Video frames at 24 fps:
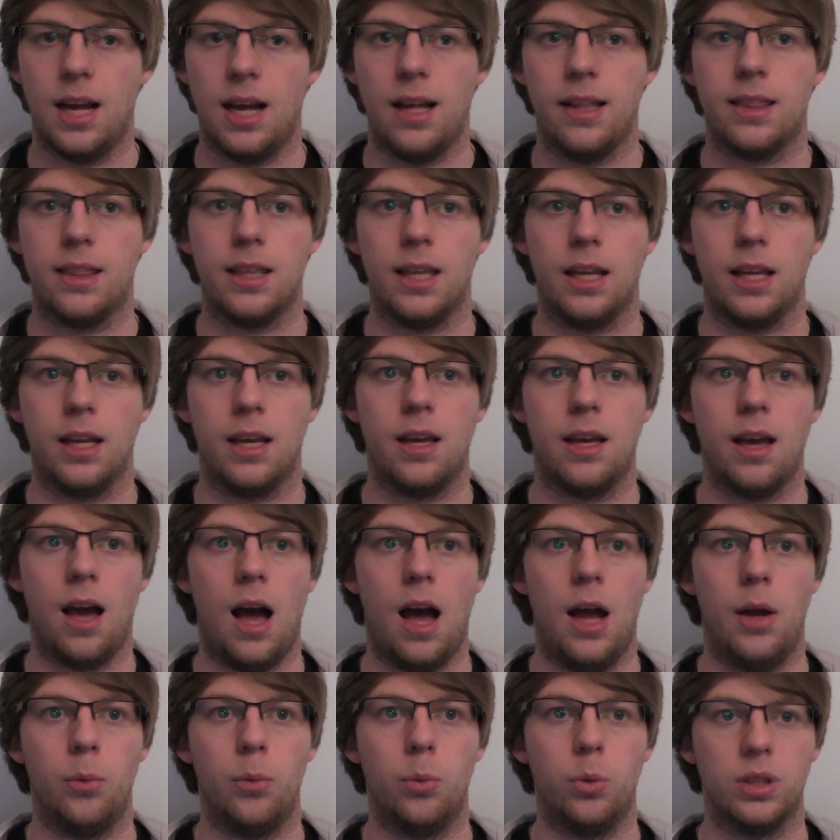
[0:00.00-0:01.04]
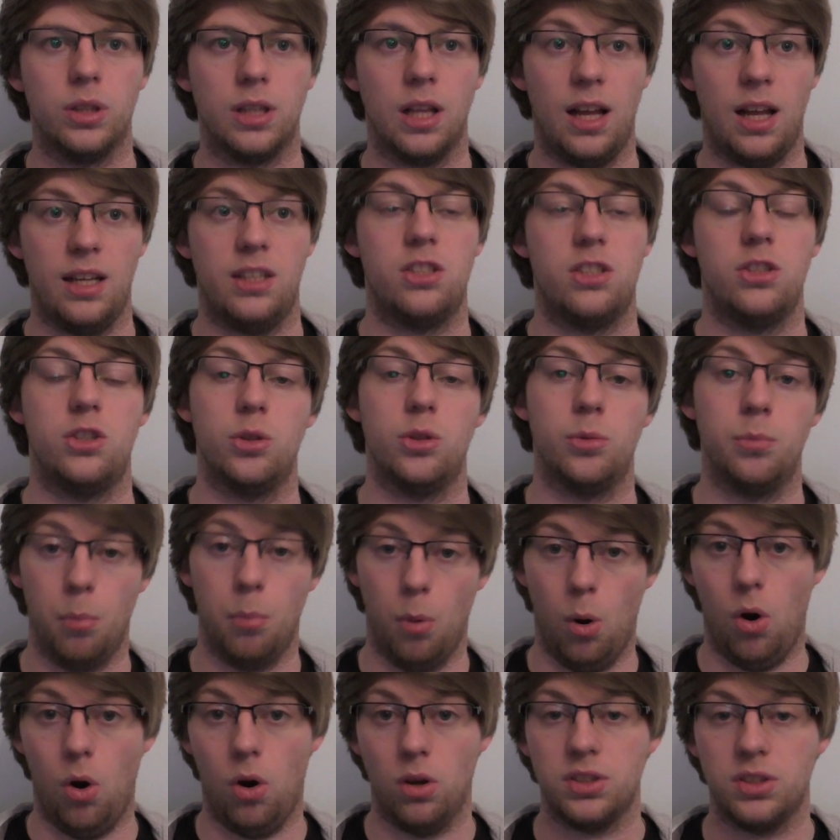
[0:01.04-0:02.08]
I think I would like to do
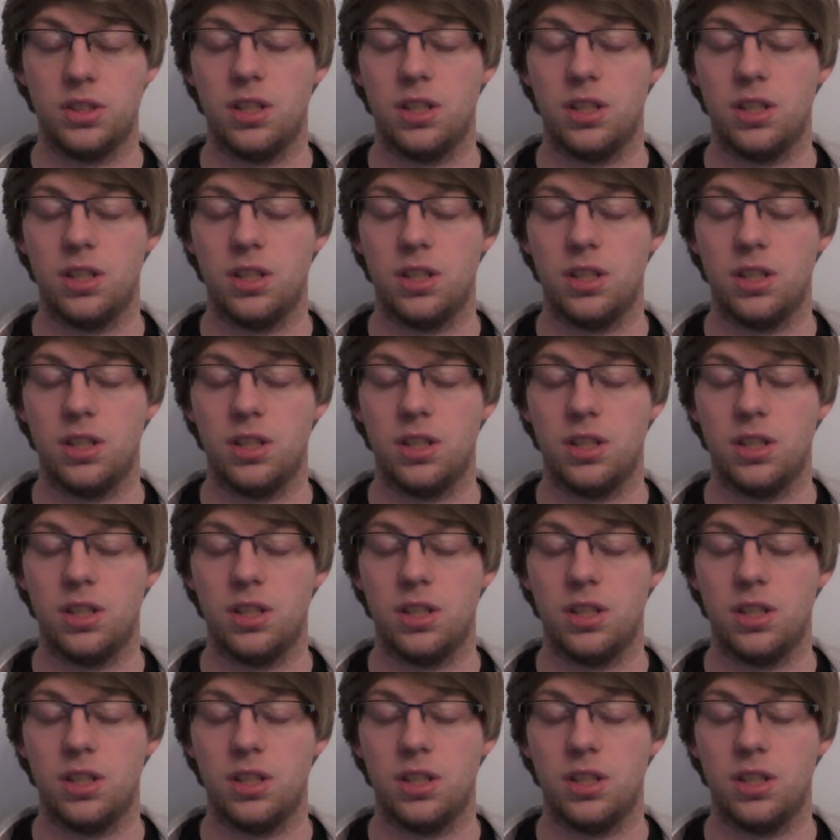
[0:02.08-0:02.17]
more,